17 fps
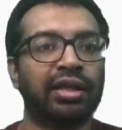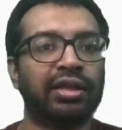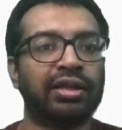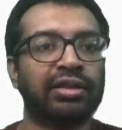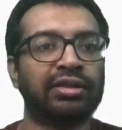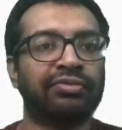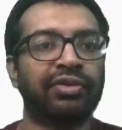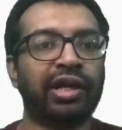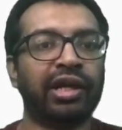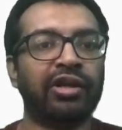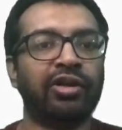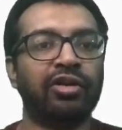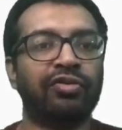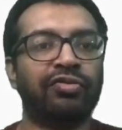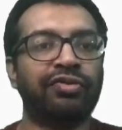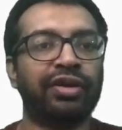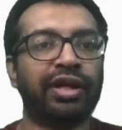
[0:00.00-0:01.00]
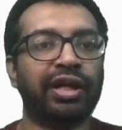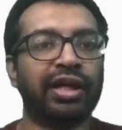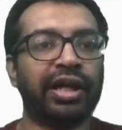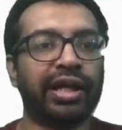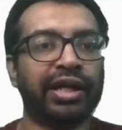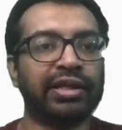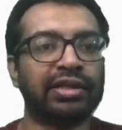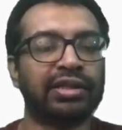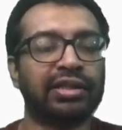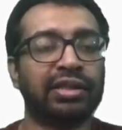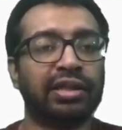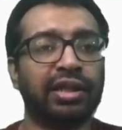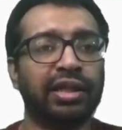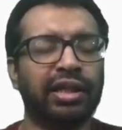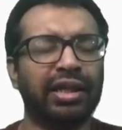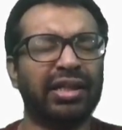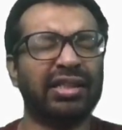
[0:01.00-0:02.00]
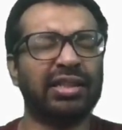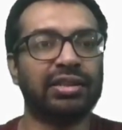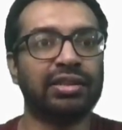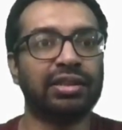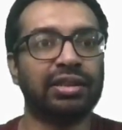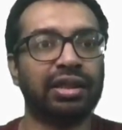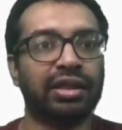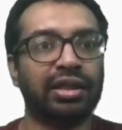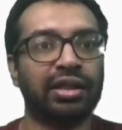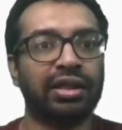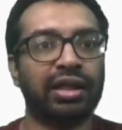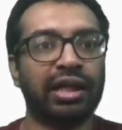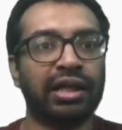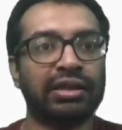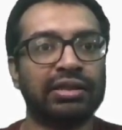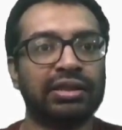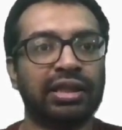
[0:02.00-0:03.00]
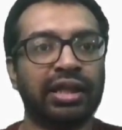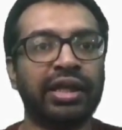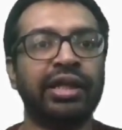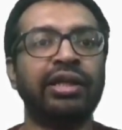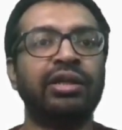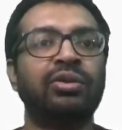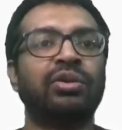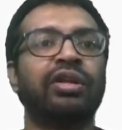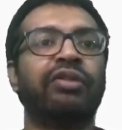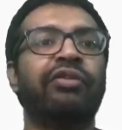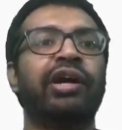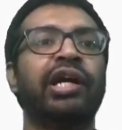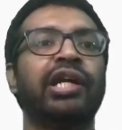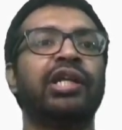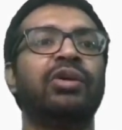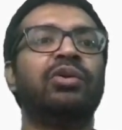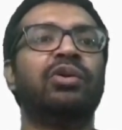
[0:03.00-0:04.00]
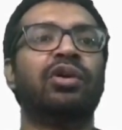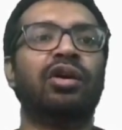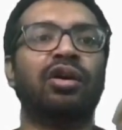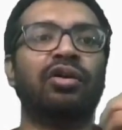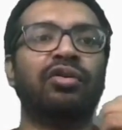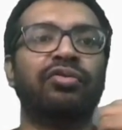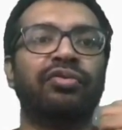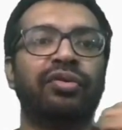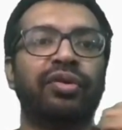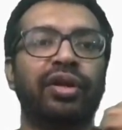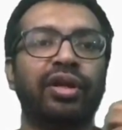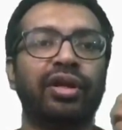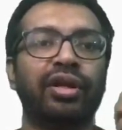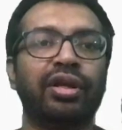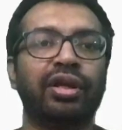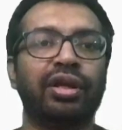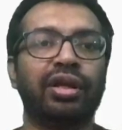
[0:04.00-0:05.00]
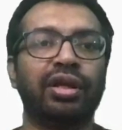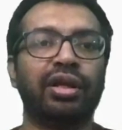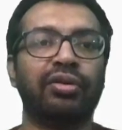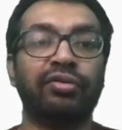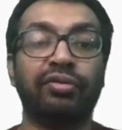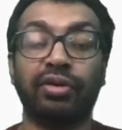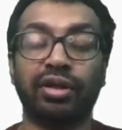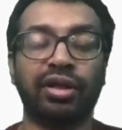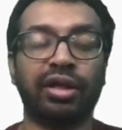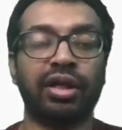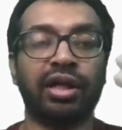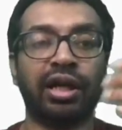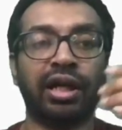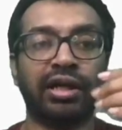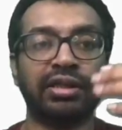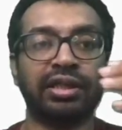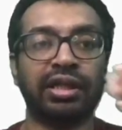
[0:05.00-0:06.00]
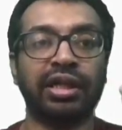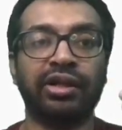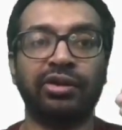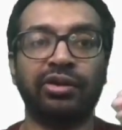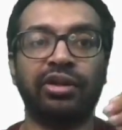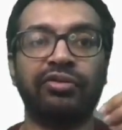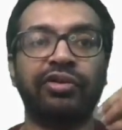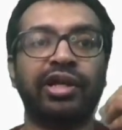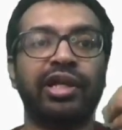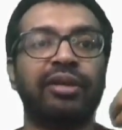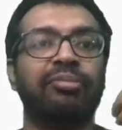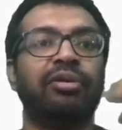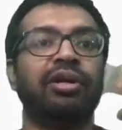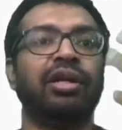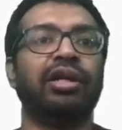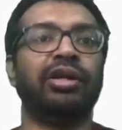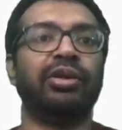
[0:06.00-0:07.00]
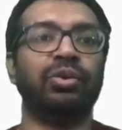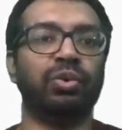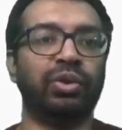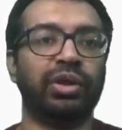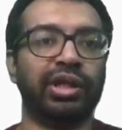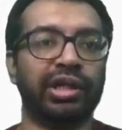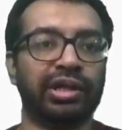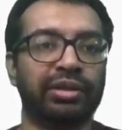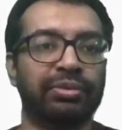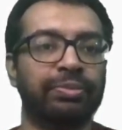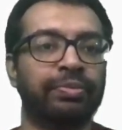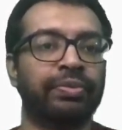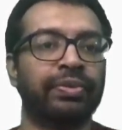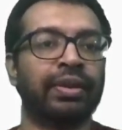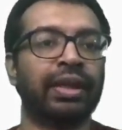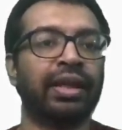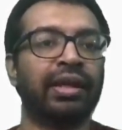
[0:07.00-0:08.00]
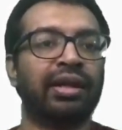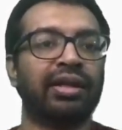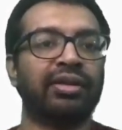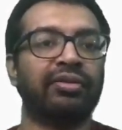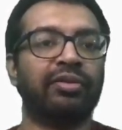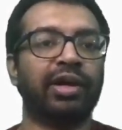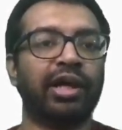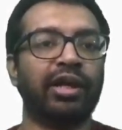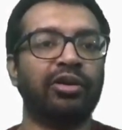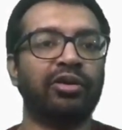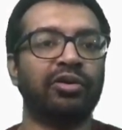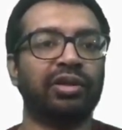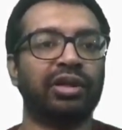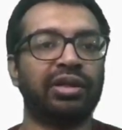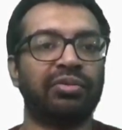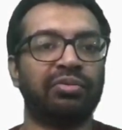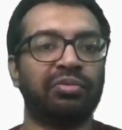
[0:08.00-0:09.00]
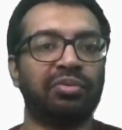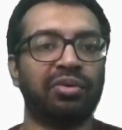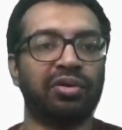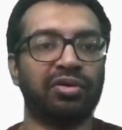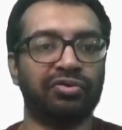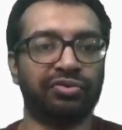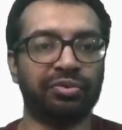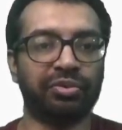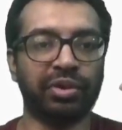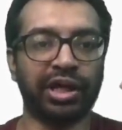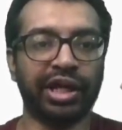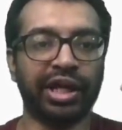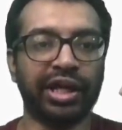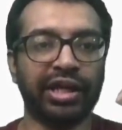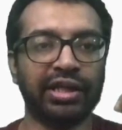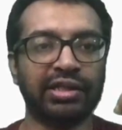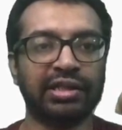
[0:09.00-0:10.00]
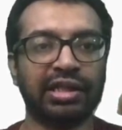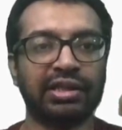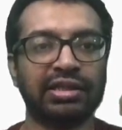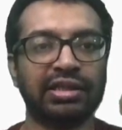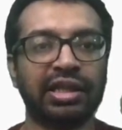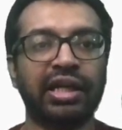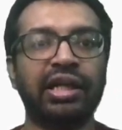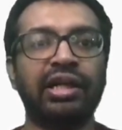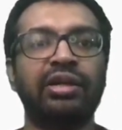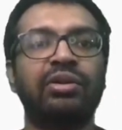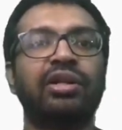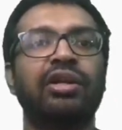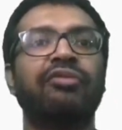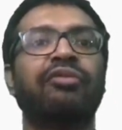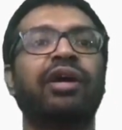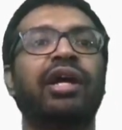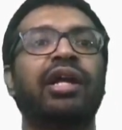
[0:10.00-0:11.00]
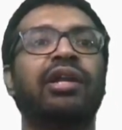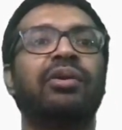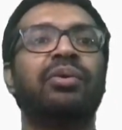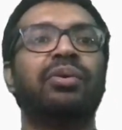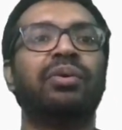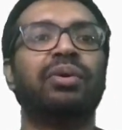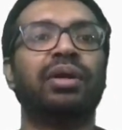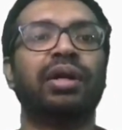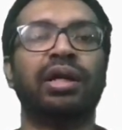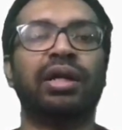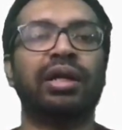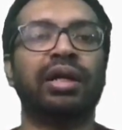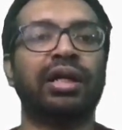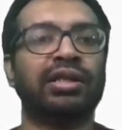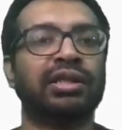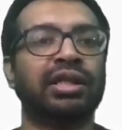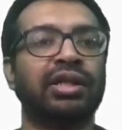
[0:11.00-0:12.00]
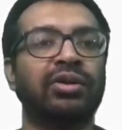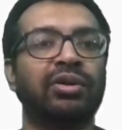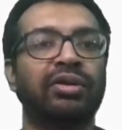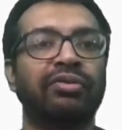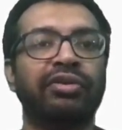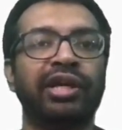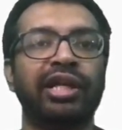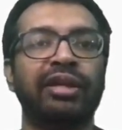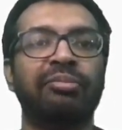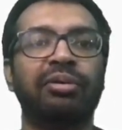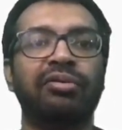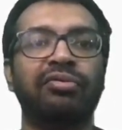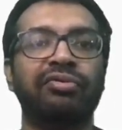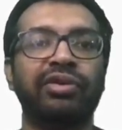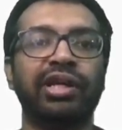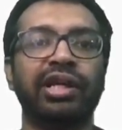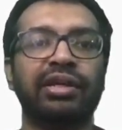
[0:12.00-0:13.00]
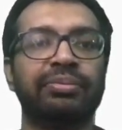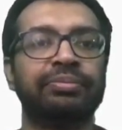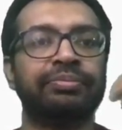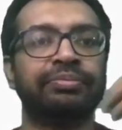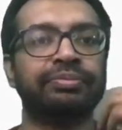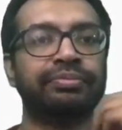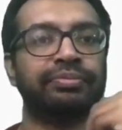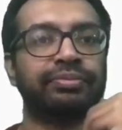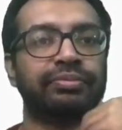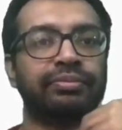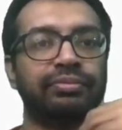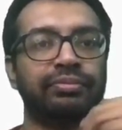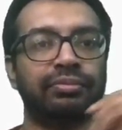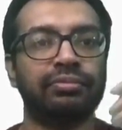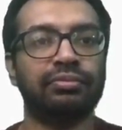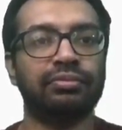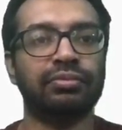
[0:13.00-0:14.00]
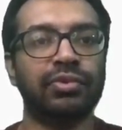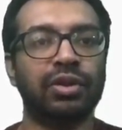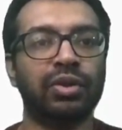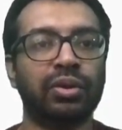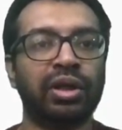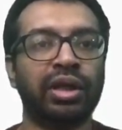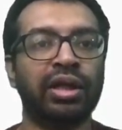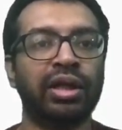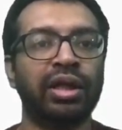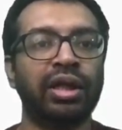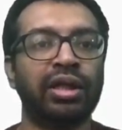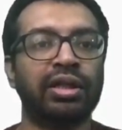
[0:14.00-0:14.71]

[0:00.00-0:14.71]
this value of x assigned to the value of assigned to the variable u here, the value of y is assigned to the value assigned to the variable v. Okay,